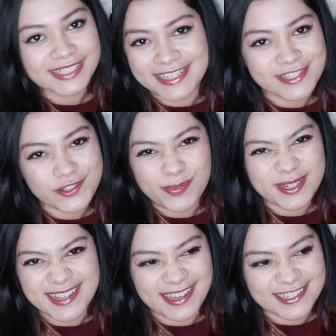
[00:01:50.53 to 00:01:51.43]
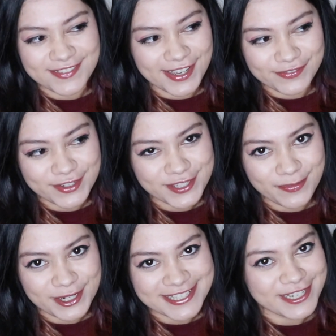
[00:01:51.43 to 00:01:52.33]
It's super satisfying for
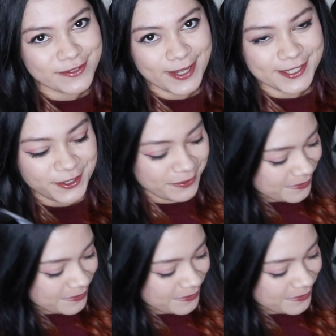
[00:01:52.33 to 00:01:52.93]
some reason as well too.